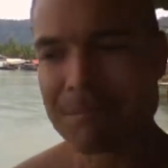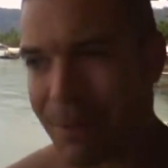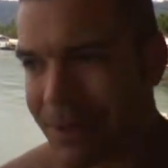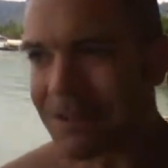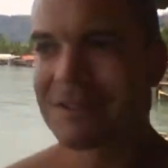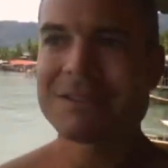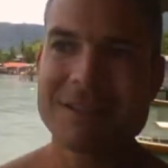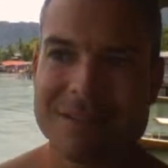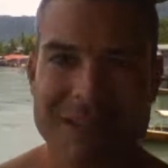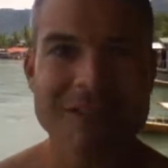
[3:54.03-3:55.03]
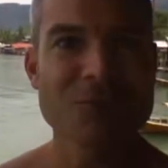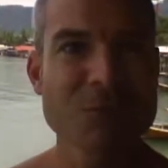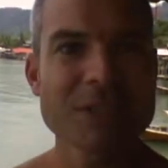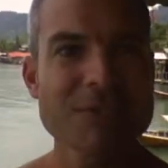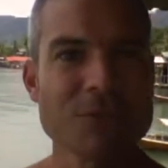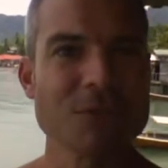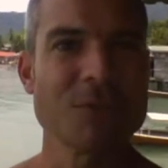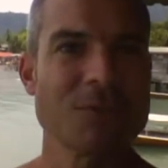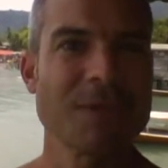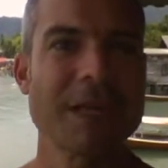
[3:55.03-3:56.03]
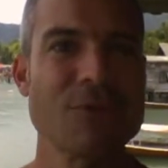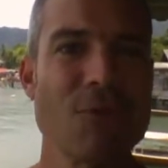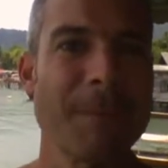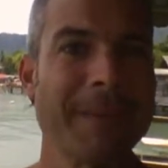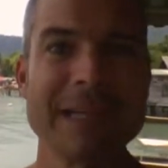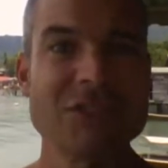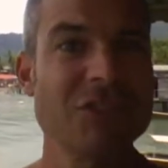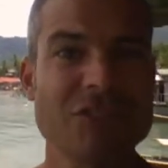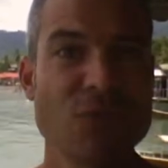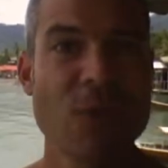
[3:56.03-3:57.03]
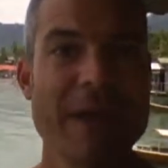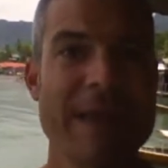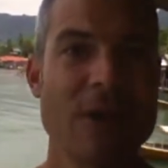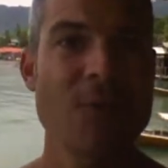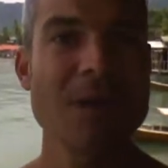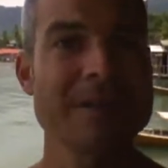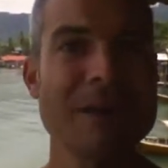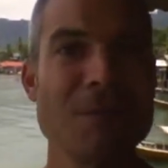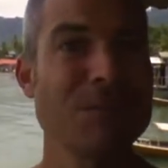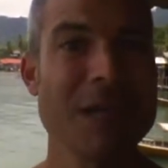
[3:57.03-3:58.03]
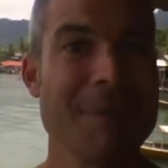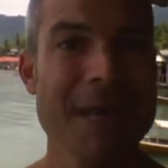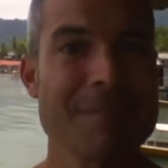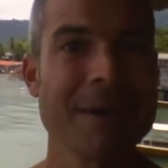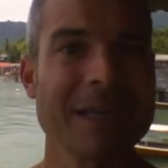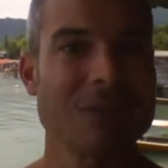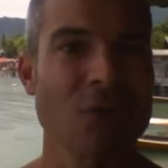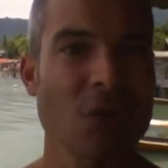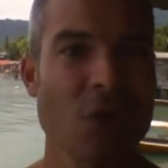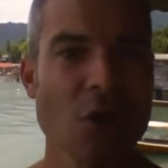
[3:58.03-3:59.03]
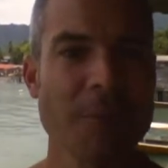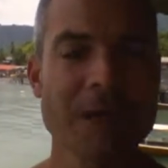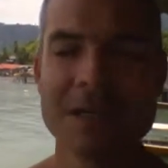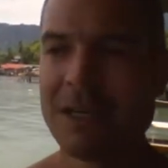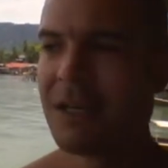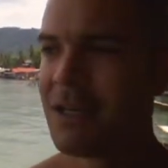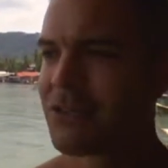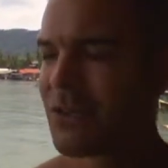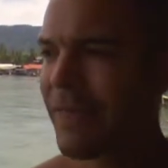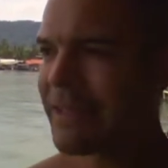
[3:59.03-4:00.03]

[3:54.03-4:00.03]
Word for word: but things were difficult when I grew up, and that's just the way that it was. I don't blame anybody, it's all karma. So